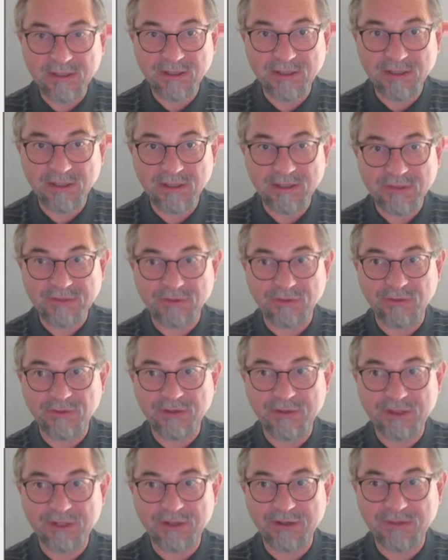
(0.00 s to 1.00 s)
uh, so
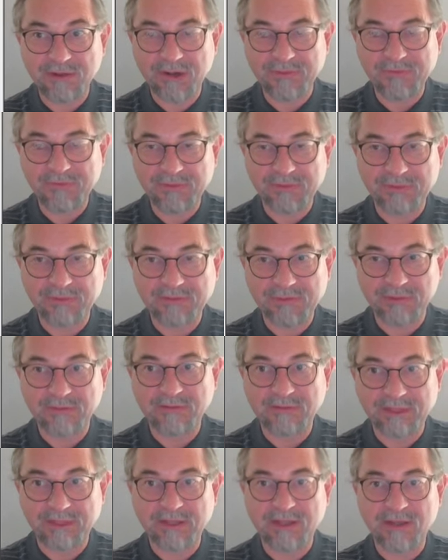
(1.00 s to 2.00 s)
here i'm still
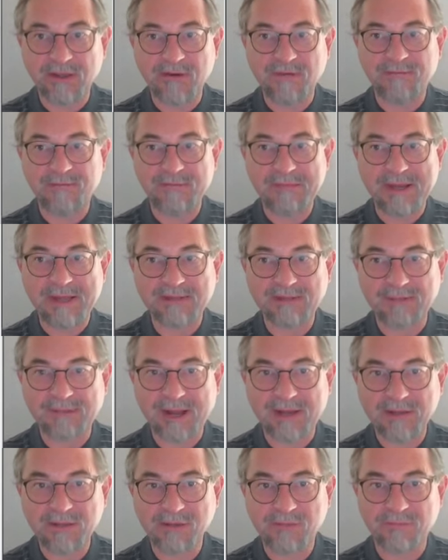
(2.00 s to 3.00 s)
thinking of a
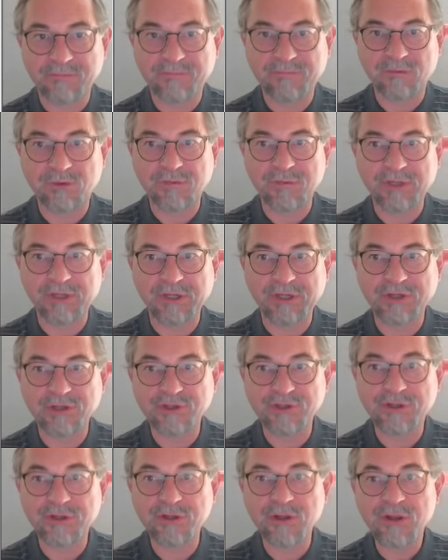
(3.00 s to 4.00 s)
mathematical
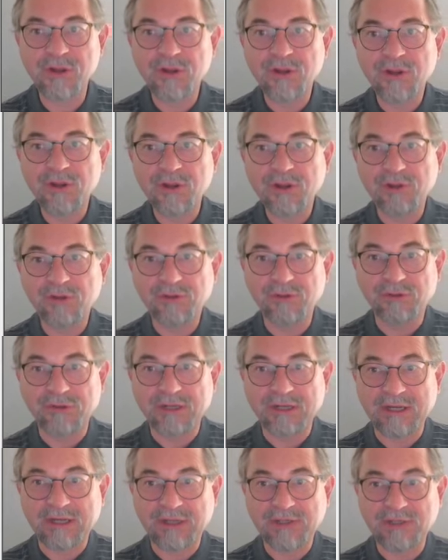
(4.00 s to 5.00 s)
formulation you
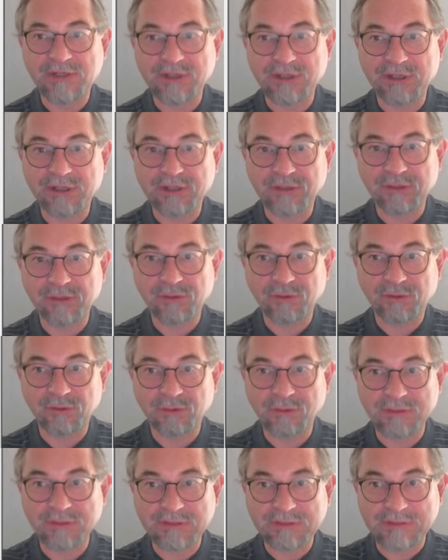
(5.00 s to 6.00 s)
can actually not
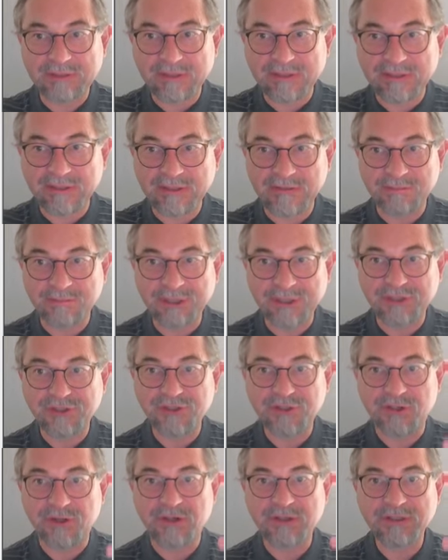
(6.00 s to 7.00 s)
only see these
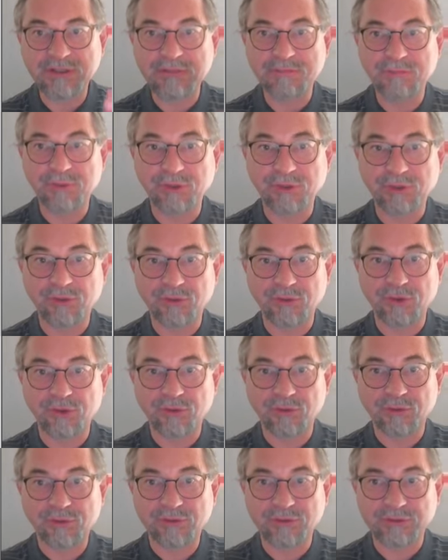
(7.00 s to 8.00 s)
beach lines but you can
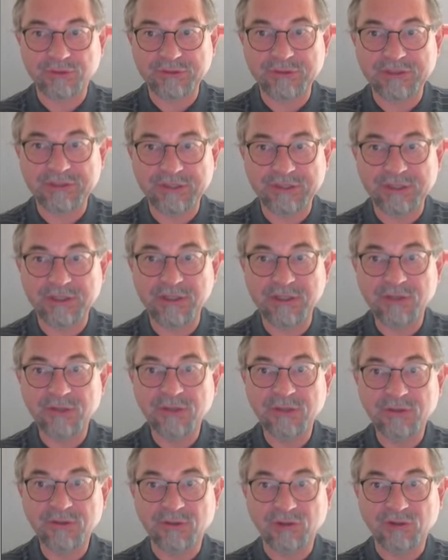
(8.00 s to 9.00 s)
also see
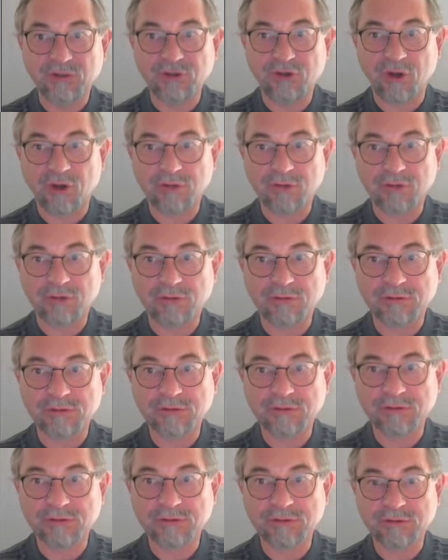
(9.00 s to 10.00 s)
the circles
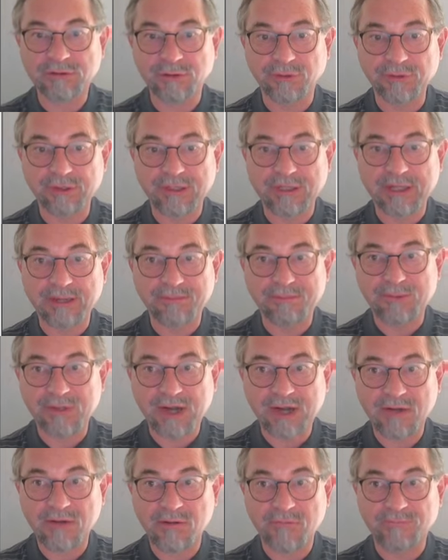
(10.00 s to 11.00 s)
so you keep
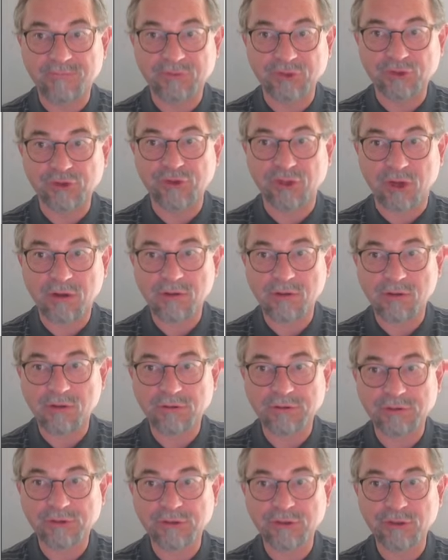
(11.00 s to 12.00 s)
track of the
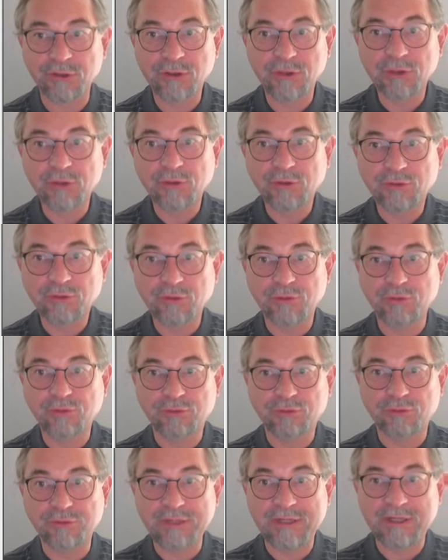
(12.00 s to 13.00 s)
circles through
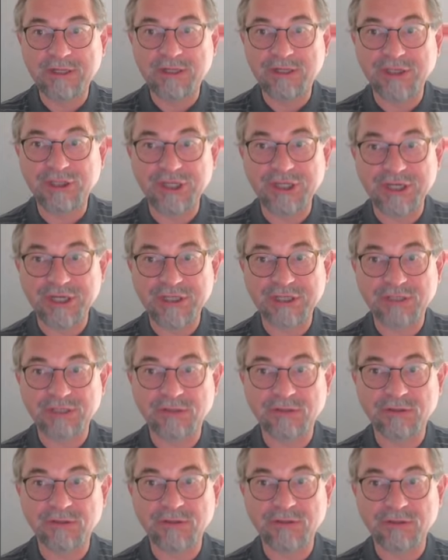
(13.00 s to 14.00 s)
three
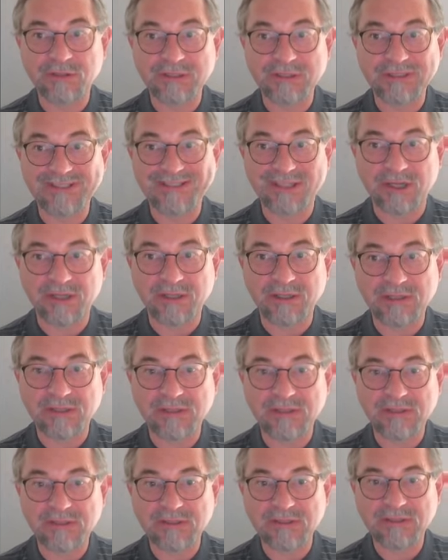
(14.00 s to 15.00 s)
adjacent
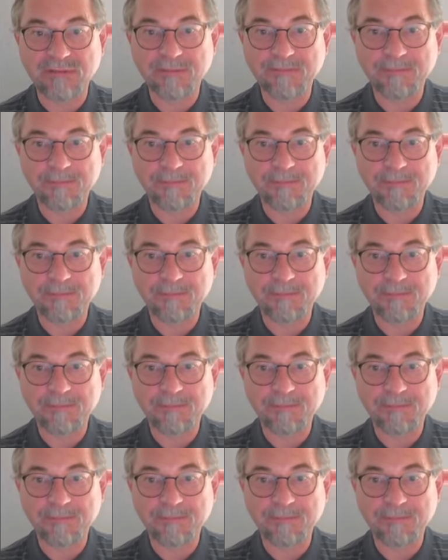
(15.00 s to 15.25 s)
sites